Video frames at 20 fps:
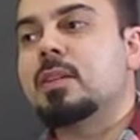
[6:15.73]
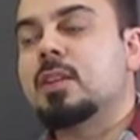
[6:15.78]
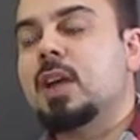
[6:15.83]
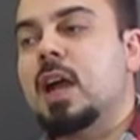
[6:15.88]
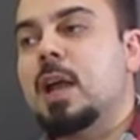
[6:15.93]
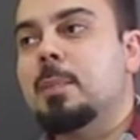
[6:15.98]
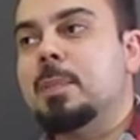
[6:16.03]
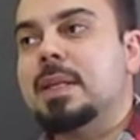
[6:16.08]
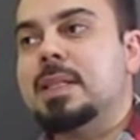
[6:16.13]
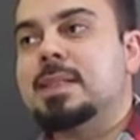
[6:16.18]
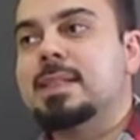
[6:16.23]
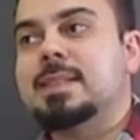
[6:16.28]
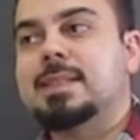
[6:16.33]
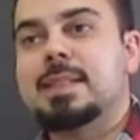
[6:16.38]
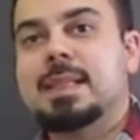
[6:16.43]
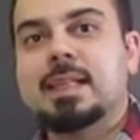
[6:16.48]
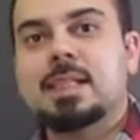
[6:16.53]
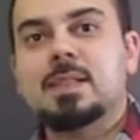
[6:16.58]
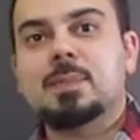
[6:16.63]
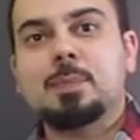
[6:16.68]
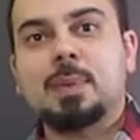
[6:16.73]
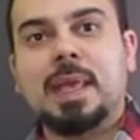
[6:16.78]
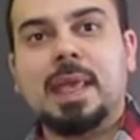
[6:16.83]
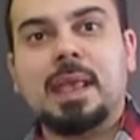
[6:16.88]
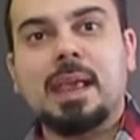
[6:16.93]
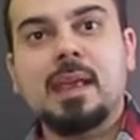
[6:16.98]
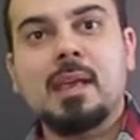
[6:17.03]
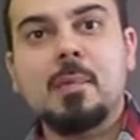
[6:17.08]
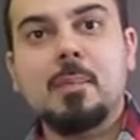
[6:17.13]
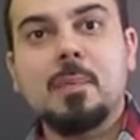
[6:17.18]
time is 6
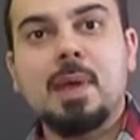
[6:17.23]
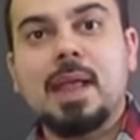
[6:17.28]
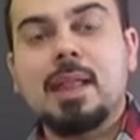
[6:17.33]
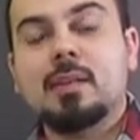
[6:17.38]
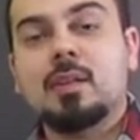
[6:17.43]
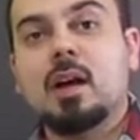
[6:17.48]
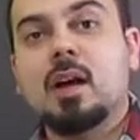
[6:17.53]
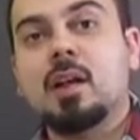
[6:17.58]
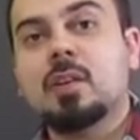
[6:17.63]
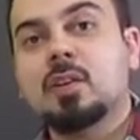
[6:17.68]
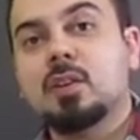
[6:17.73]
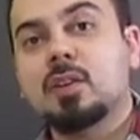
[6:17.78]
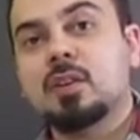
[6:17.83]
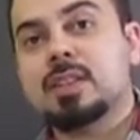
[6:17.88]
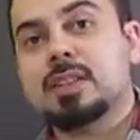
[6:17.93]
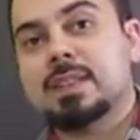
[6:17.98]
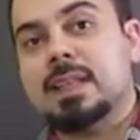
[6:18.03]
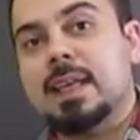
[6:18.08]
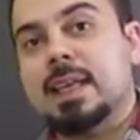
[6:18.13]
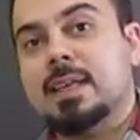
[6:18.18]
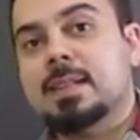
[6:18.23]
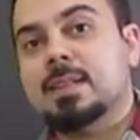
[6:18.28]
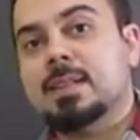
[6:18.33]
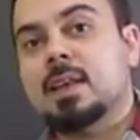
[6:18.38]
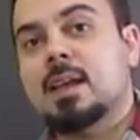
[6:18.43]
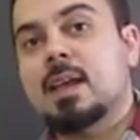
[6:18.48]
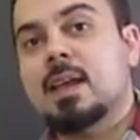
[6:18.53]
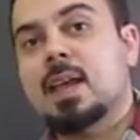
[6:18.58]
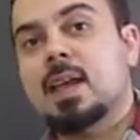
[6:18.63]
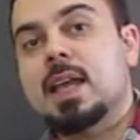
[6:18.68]
p.m. and other
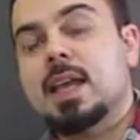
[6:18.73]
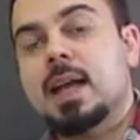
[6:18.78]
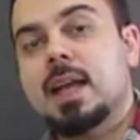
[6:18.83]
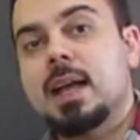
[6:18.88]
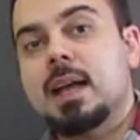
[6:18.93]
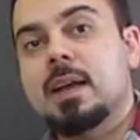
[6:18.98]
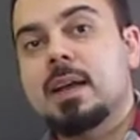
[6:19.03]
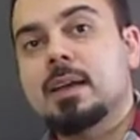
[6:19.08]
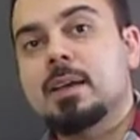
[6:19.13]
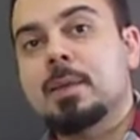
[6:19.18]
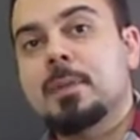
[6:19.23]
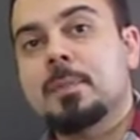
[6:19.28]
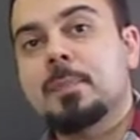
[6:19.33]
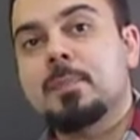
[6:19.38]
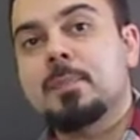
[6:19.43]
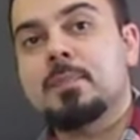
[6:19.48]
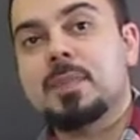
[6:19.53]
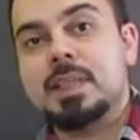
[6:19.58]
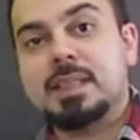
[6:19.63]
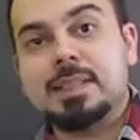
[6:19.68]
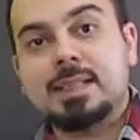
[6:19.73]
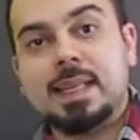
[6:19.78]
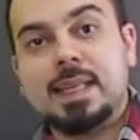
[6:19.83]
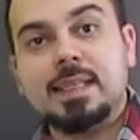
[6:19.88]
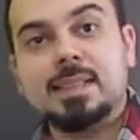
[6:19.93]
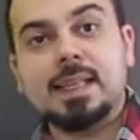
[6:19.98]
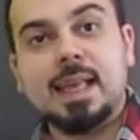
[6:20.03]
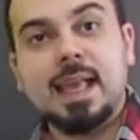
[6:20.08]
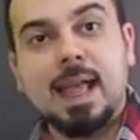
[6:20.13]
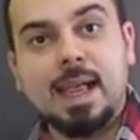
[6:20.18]
says
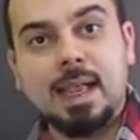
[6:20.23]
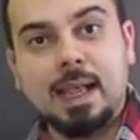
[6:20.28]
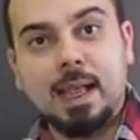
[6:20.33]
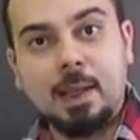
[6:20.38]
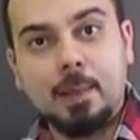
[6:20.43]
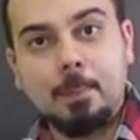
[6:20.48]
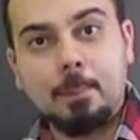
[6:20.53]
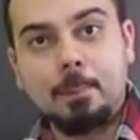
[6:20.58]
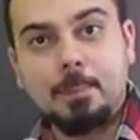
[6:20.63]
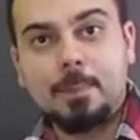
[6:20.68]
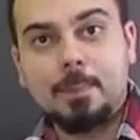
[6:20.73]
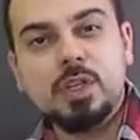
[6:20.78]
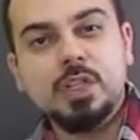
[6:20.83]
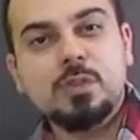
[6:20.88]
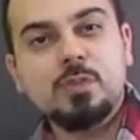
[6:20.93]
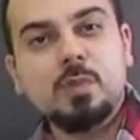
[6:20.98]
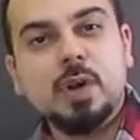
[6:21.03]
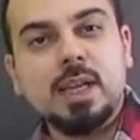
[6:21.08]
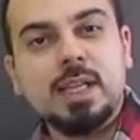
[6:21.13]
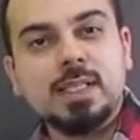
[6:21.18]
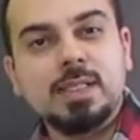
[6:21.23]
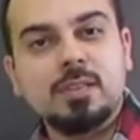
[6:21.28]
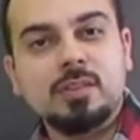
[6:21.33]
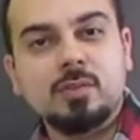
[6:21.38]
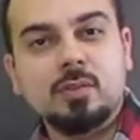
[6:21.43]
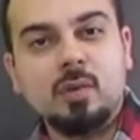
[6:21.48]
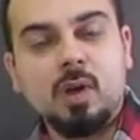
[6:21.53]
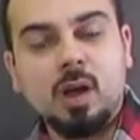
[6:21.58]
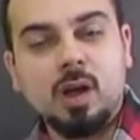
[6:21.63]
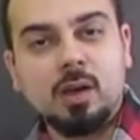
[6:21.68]
6 a.m. Which one
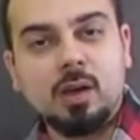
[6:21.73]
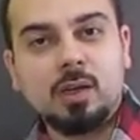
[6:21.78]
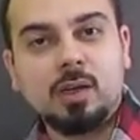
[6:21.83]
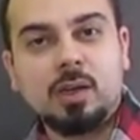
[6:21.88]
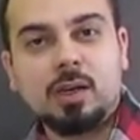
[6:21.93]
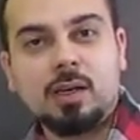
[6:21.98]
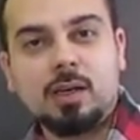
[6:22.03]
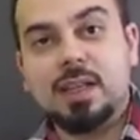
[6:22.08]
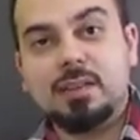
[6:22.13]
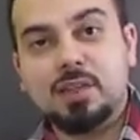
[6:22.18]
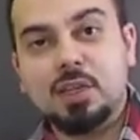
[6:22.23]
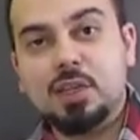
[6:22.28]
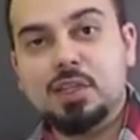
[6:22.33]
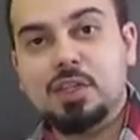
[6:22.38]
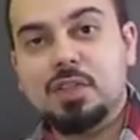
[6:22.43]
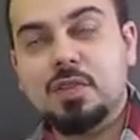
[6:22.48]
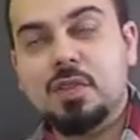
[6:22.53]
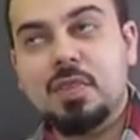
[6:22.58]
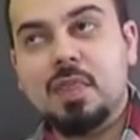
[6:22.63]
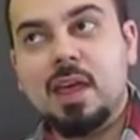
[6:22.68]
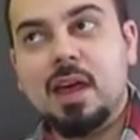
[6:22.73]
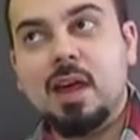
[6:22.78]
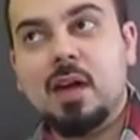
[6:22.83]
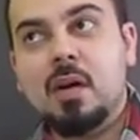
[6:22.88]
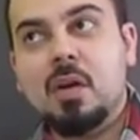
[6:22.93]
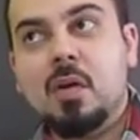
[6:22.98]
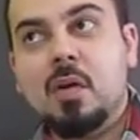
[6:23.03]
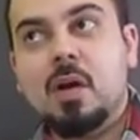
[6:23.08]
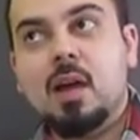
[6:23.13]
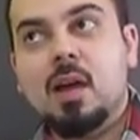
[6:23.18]
is wrong? Pay attention
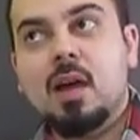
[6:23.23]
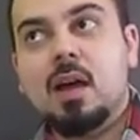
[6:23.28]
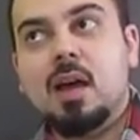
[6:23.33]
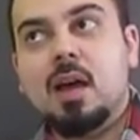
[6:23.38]
now.